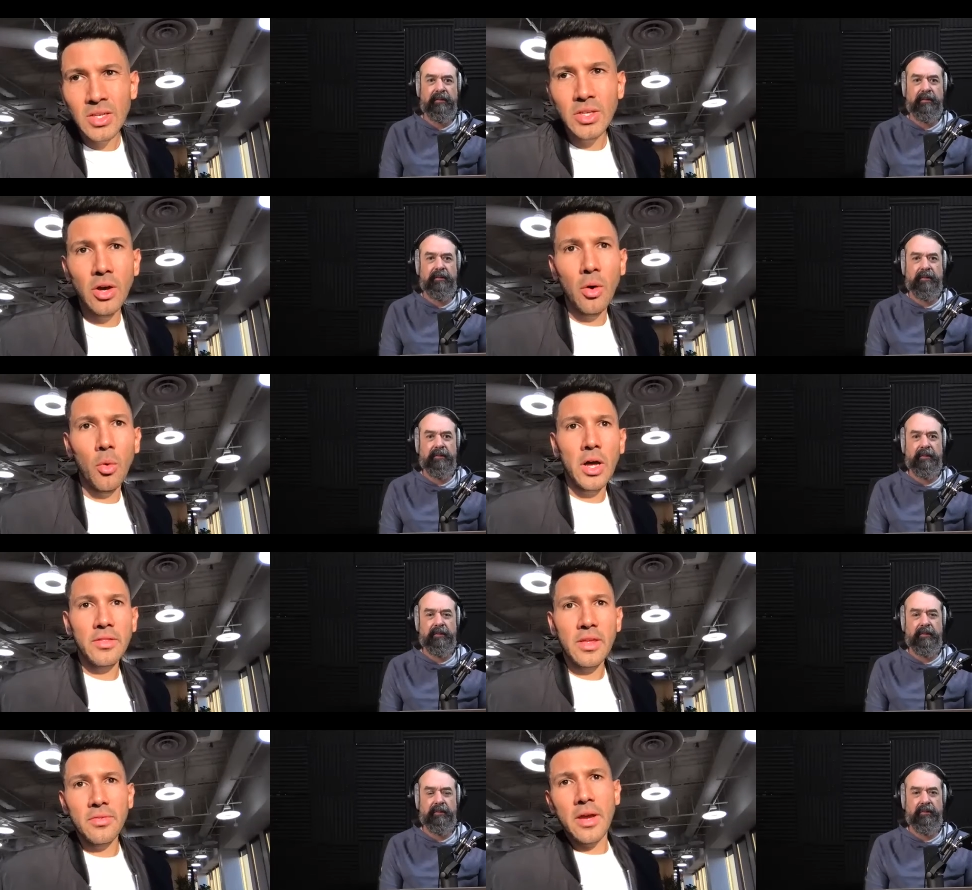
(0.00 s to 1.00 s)
Speaker 1: you know what,
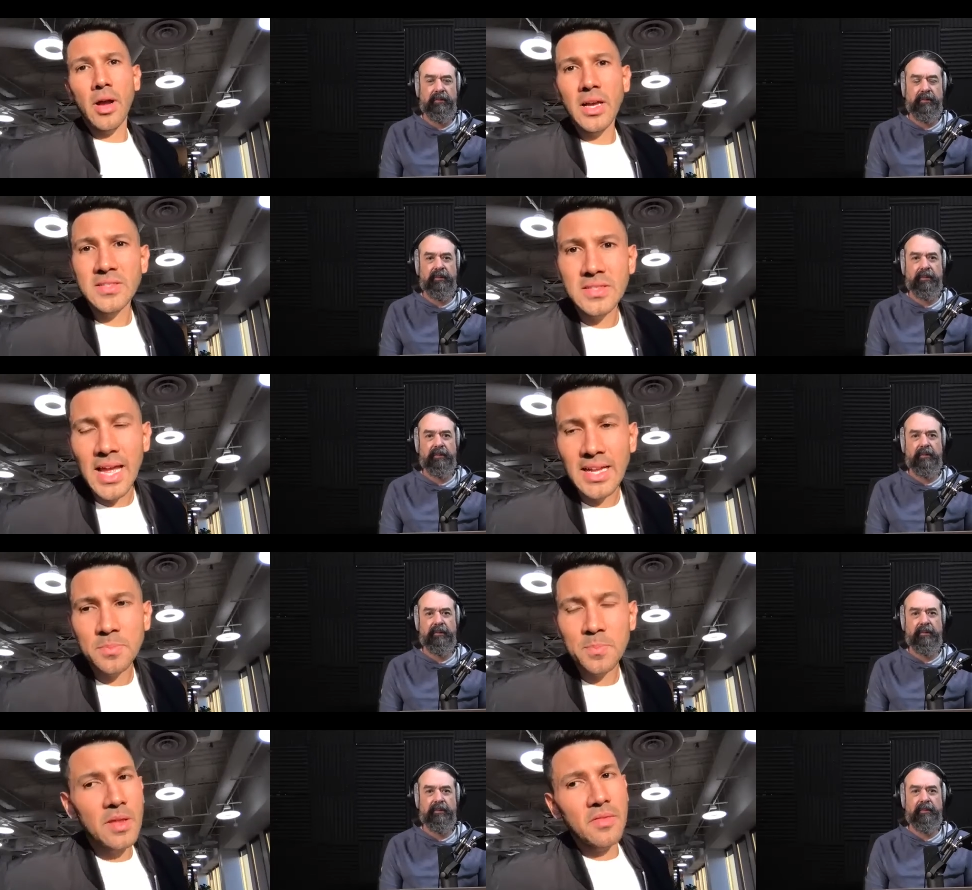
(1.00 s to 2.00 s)
there are stats,
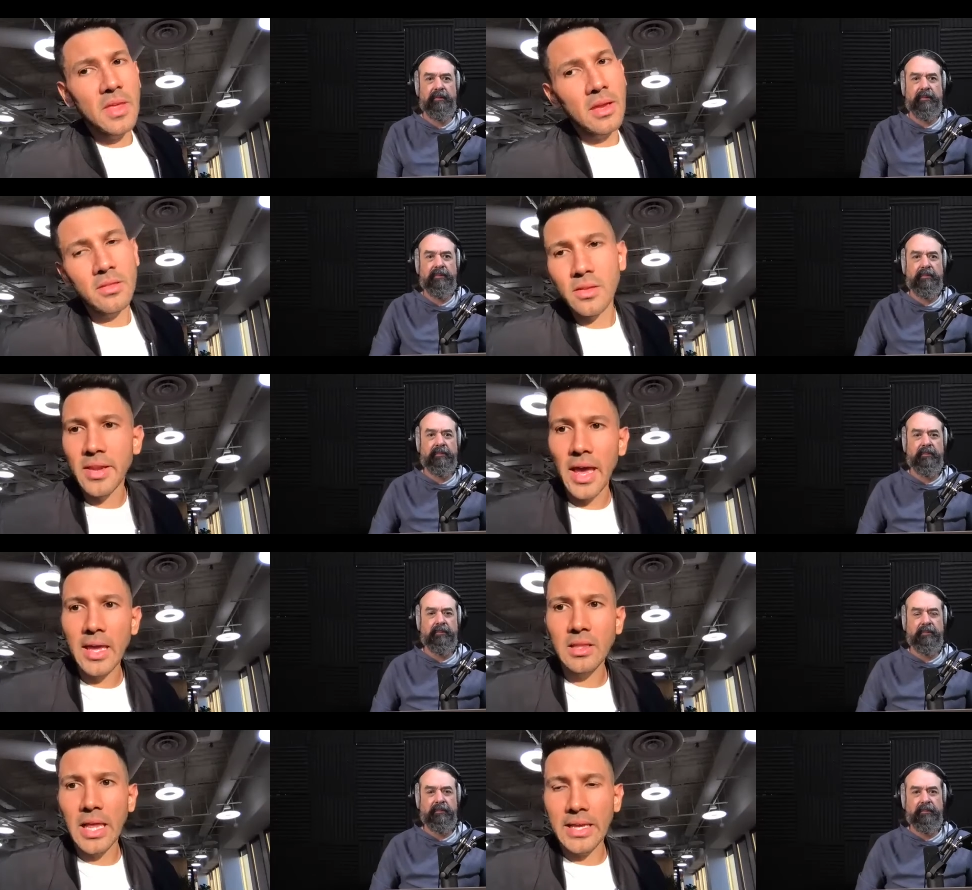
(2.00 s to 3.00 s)
but at the end of the
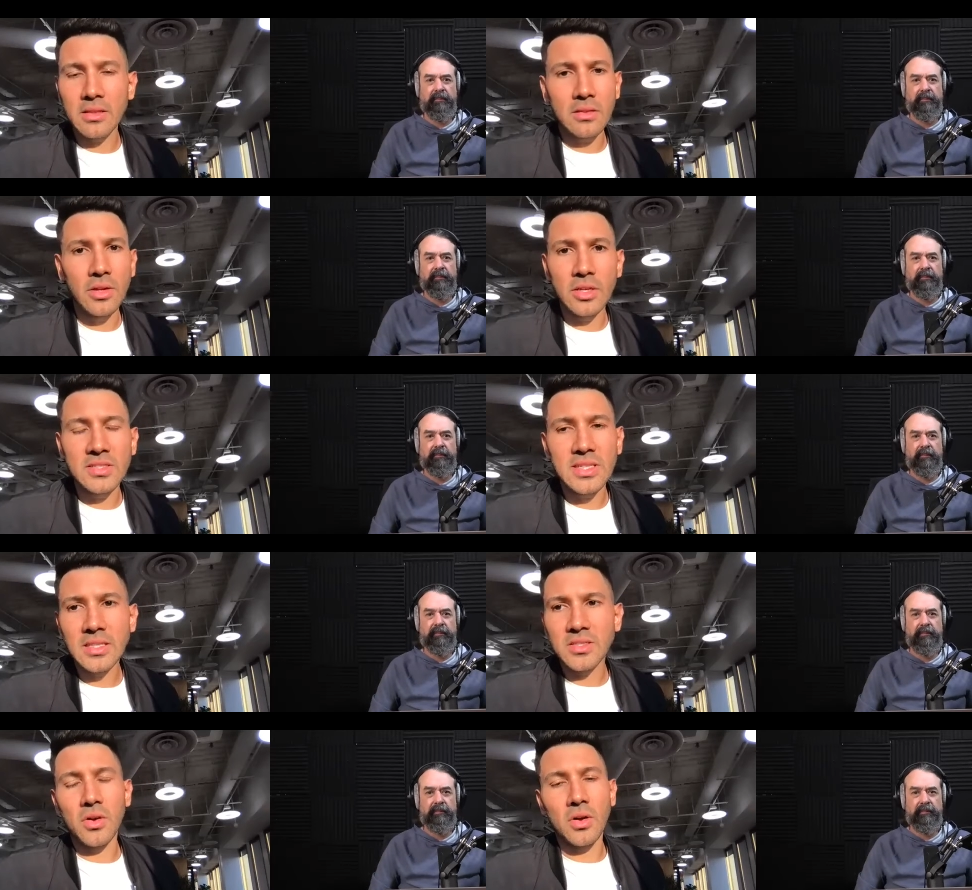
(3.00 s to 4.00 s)
day, like, you know,
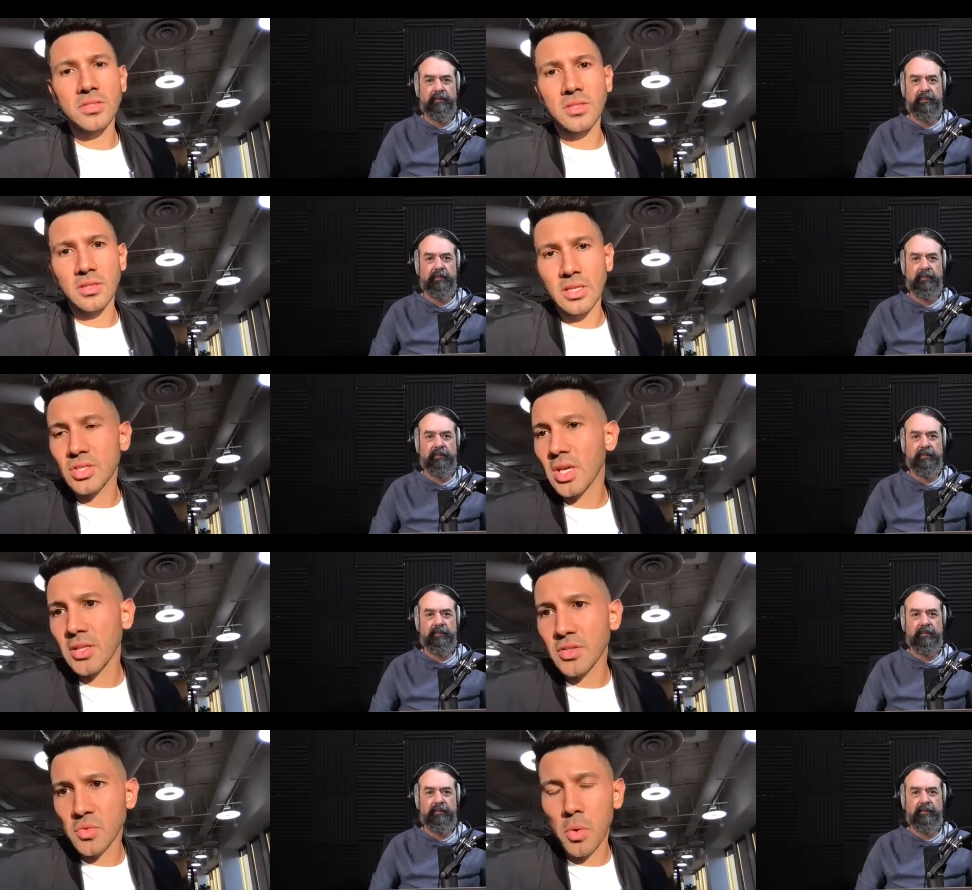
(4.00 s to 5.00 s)
stats constantly
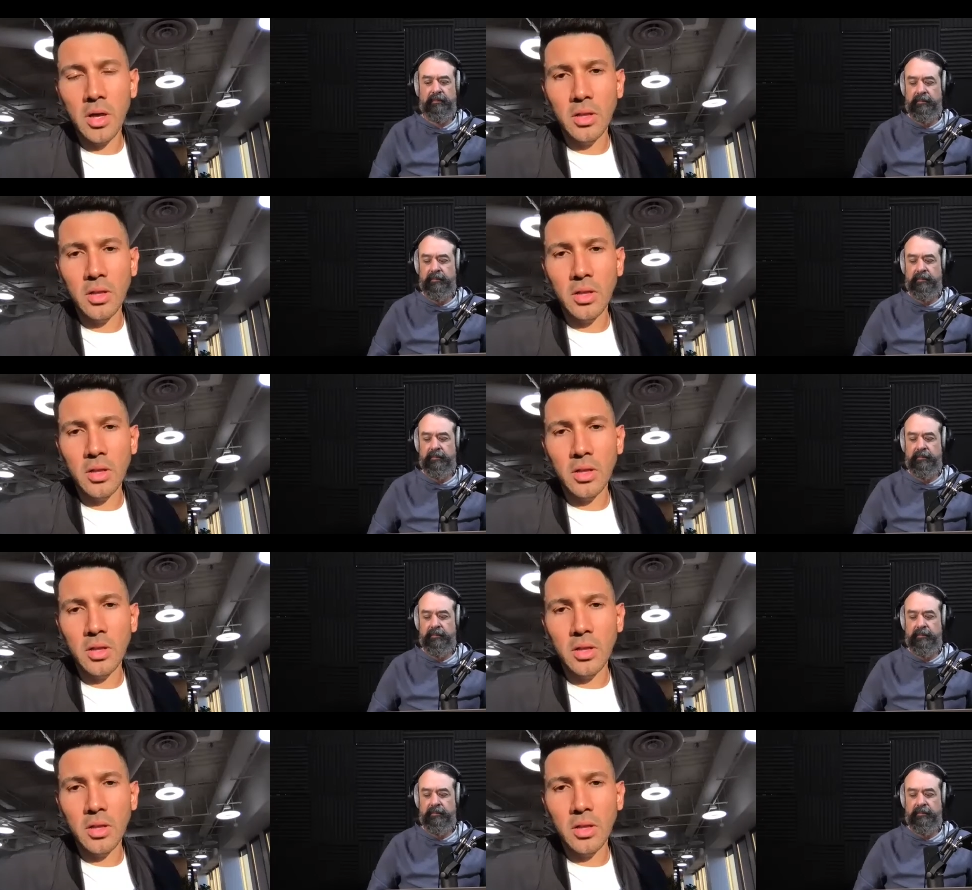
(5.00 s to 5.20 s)
change as well.